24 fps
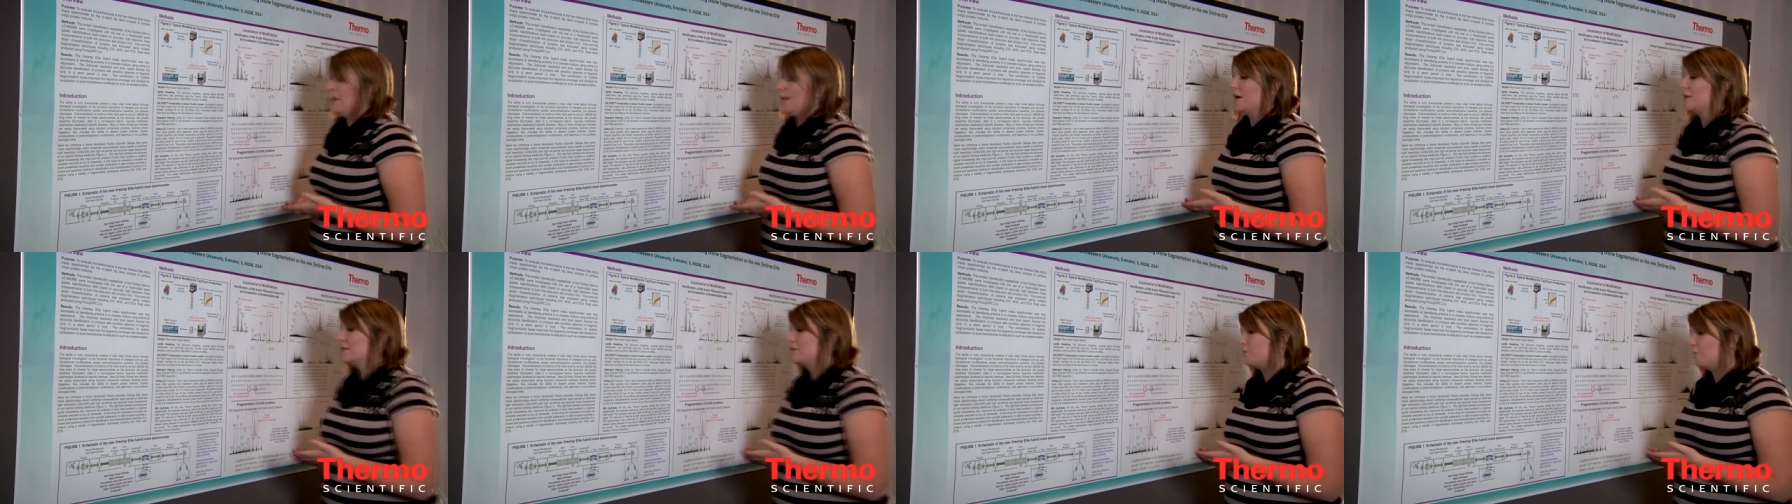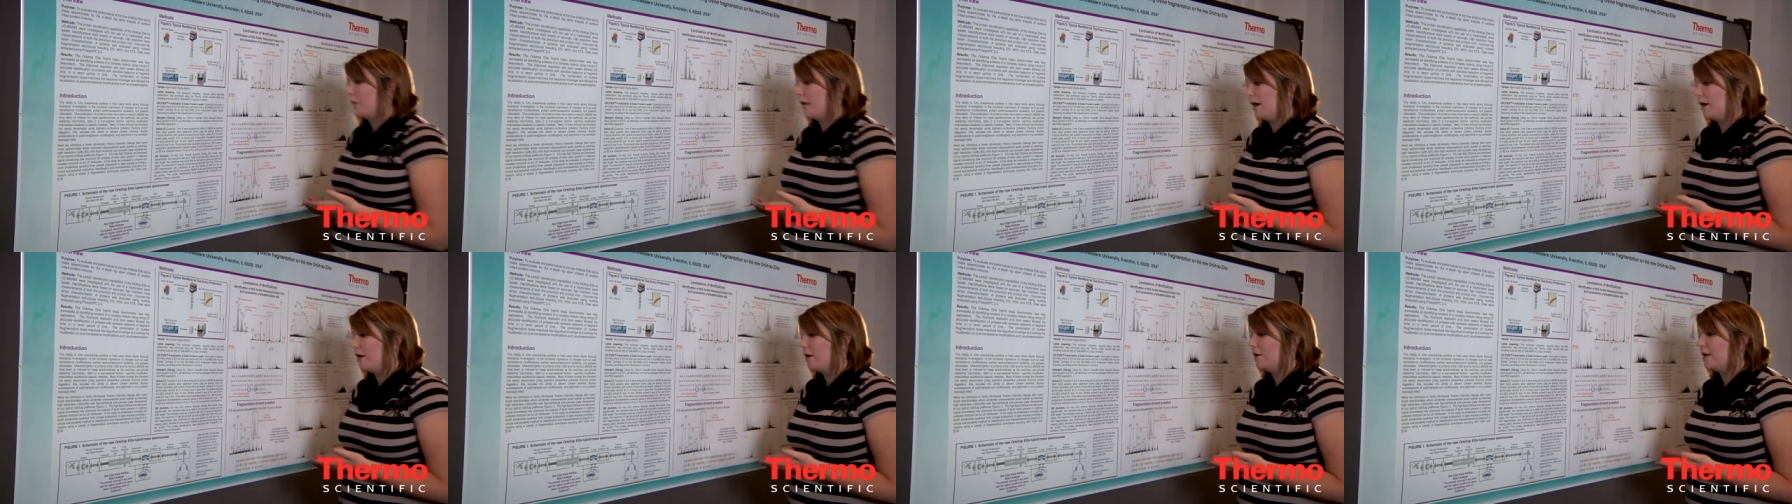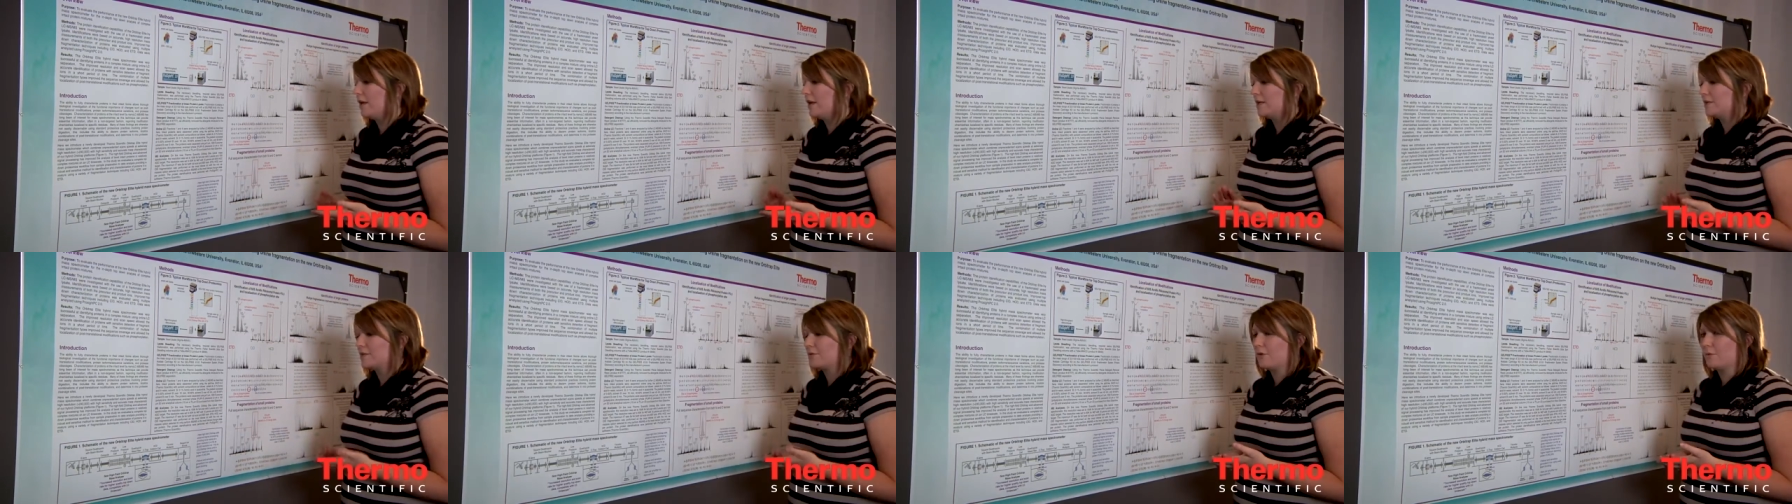As well,
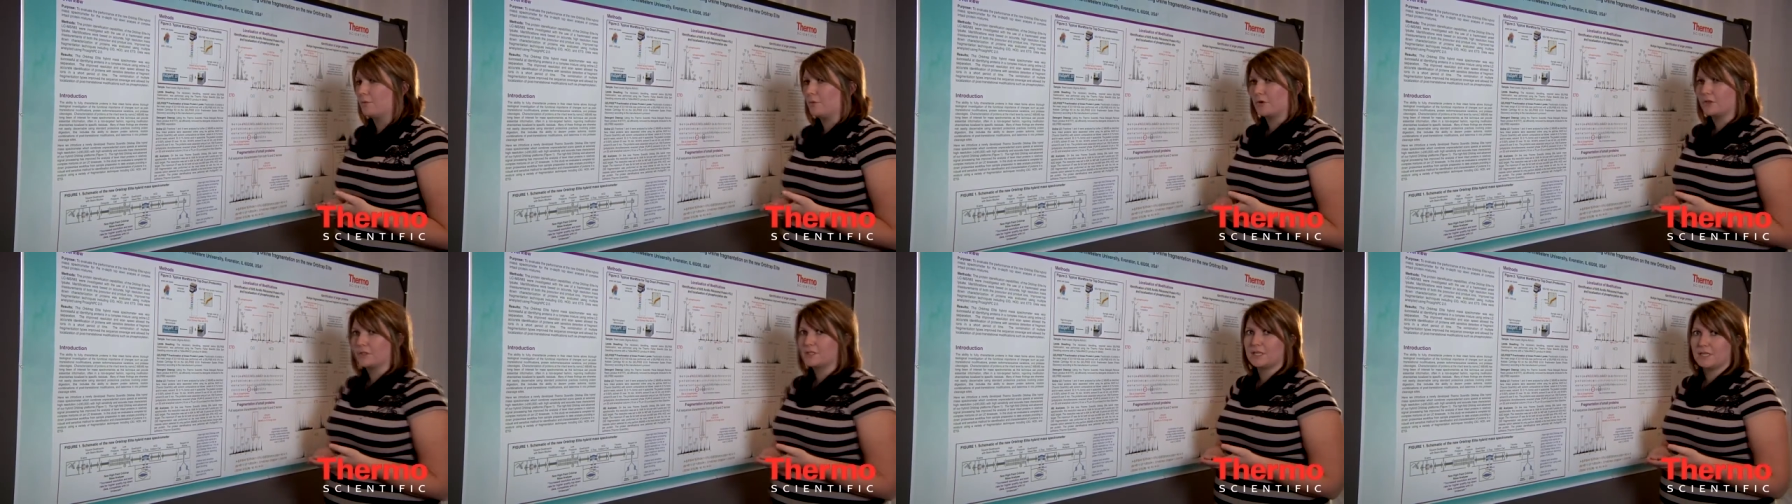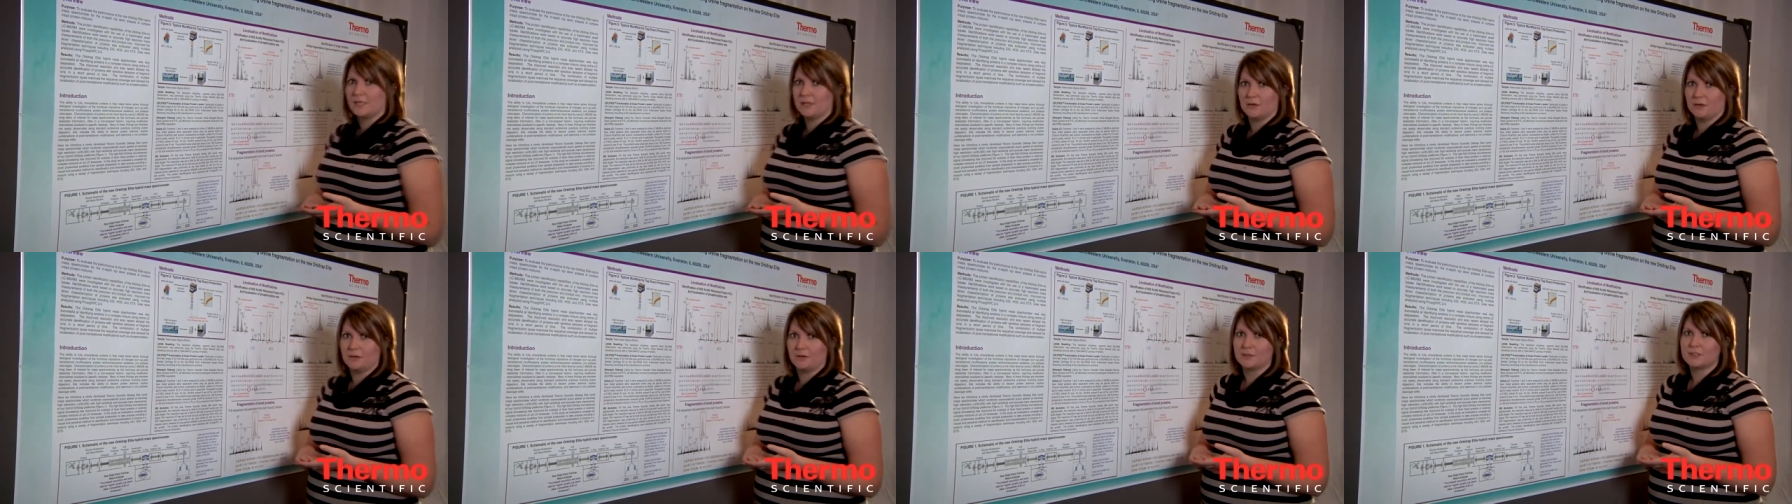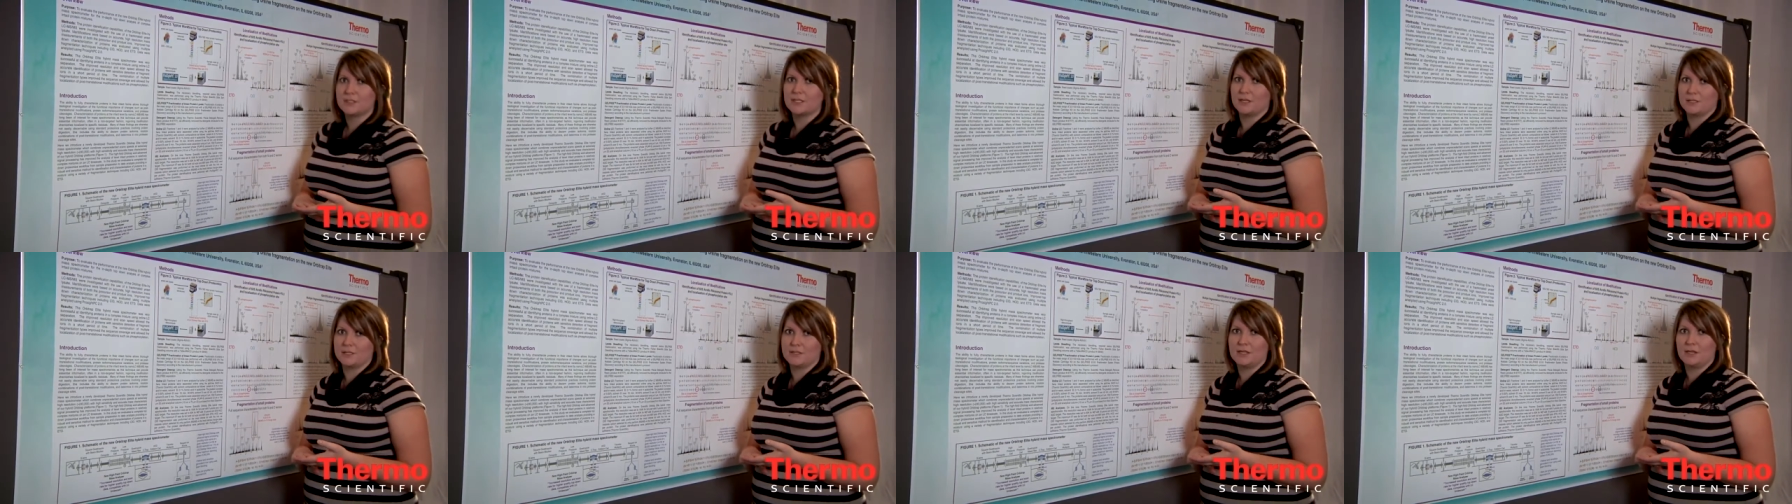it has a robust and
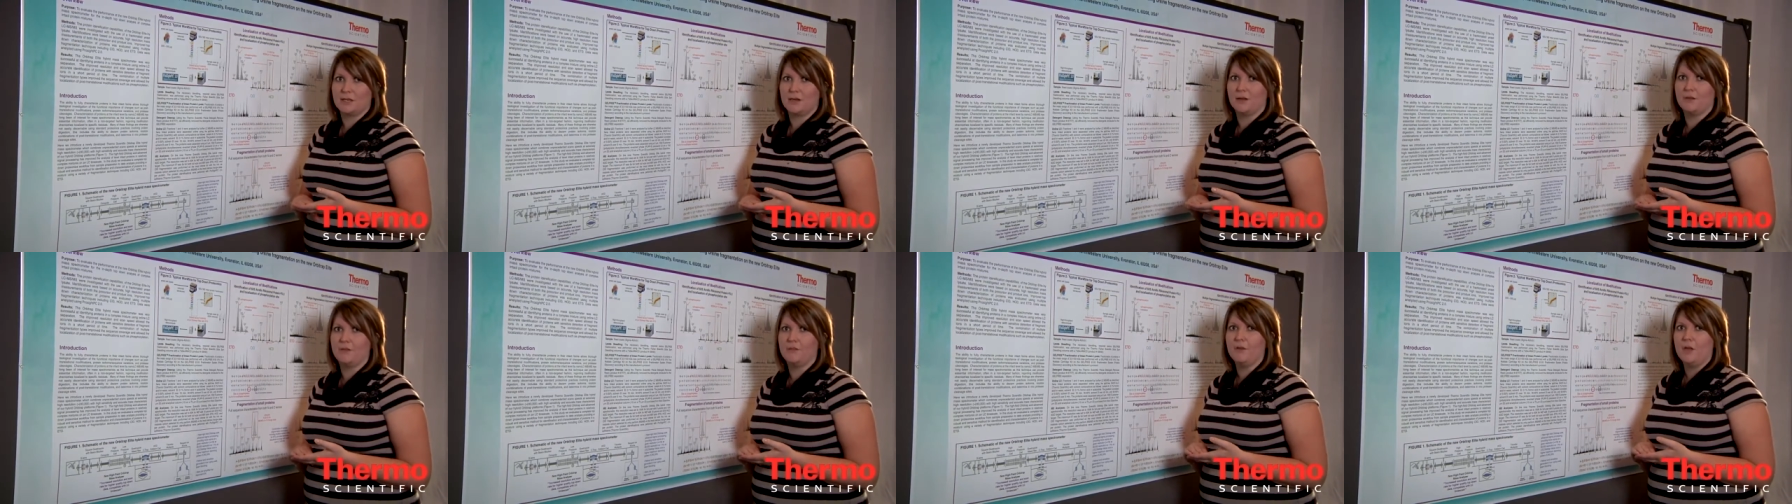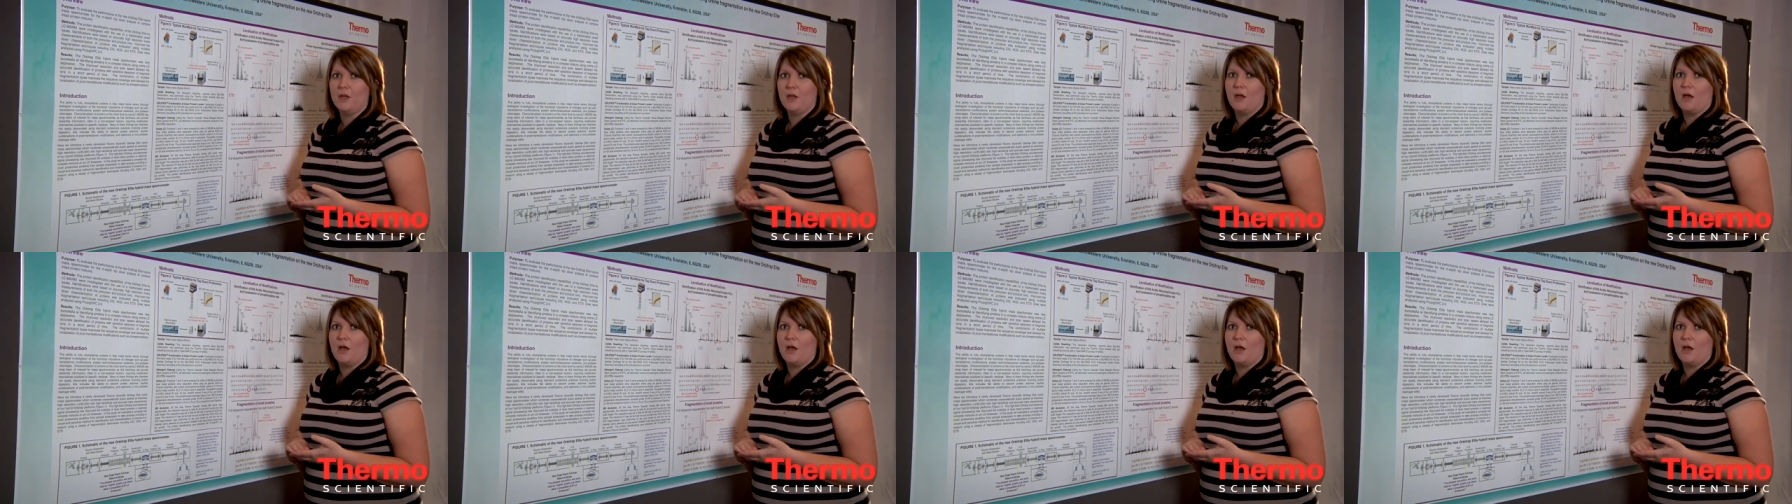sensitive